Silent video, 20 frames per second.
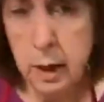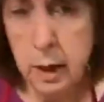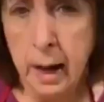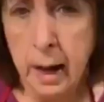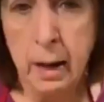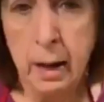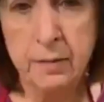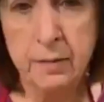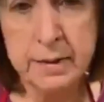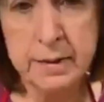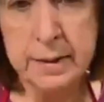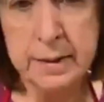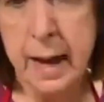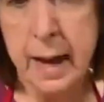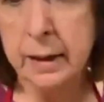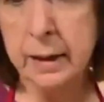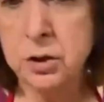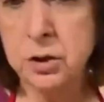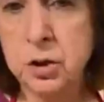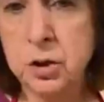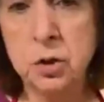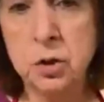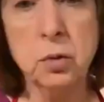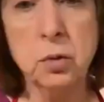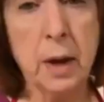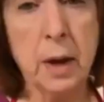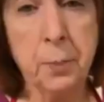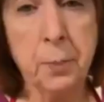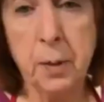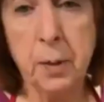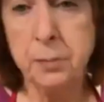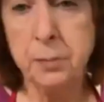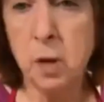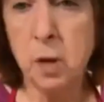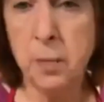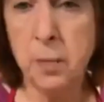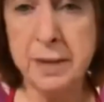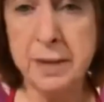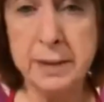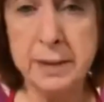I'll have a salad too. And I prepped
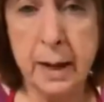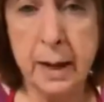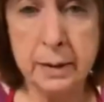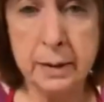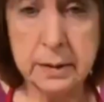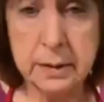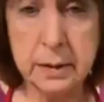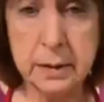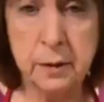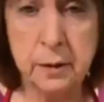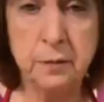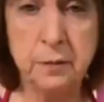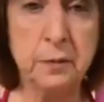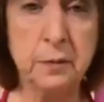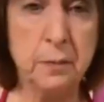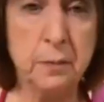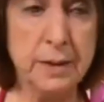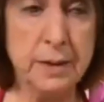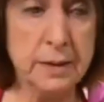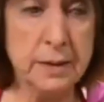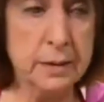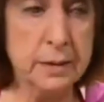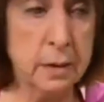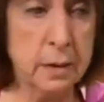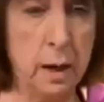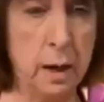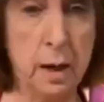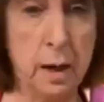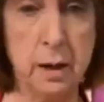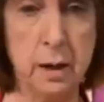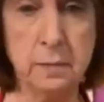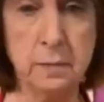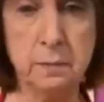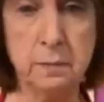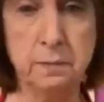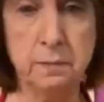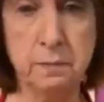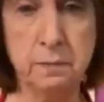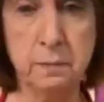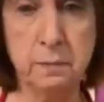all my salad stuff and my
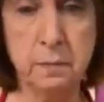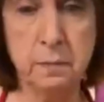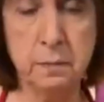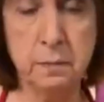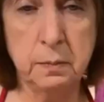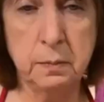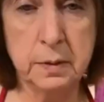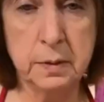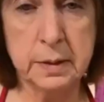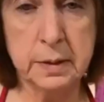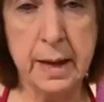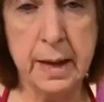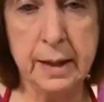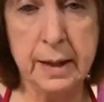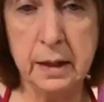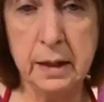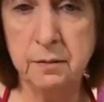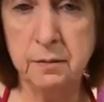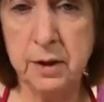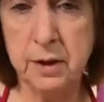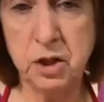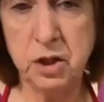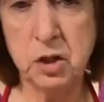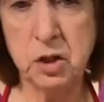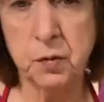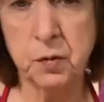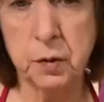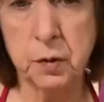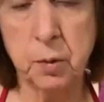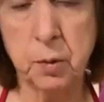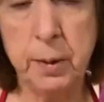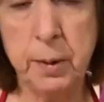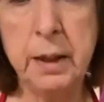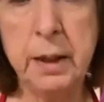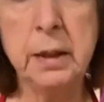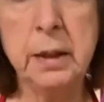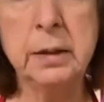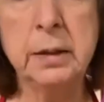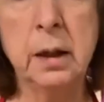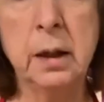snacking veggies for the
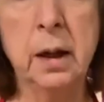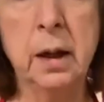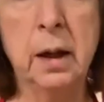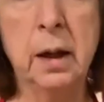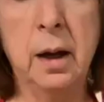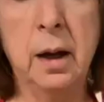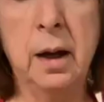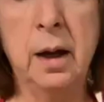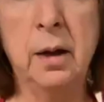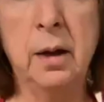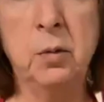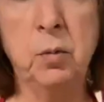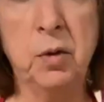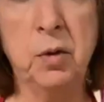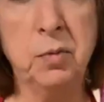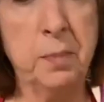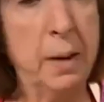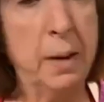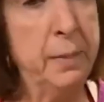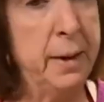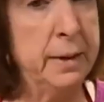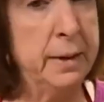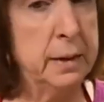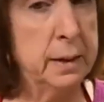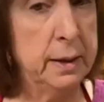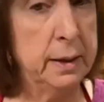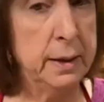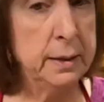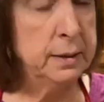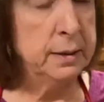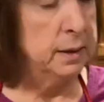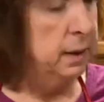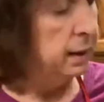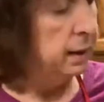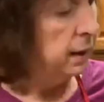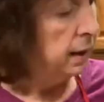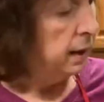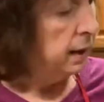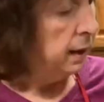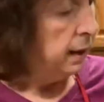week with my mandolin.
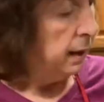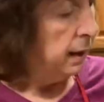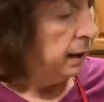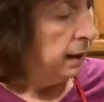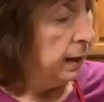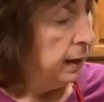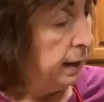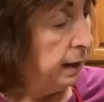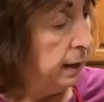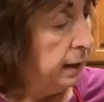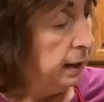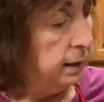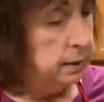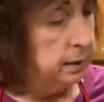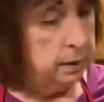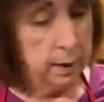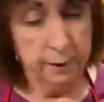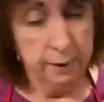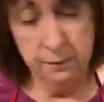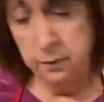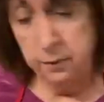And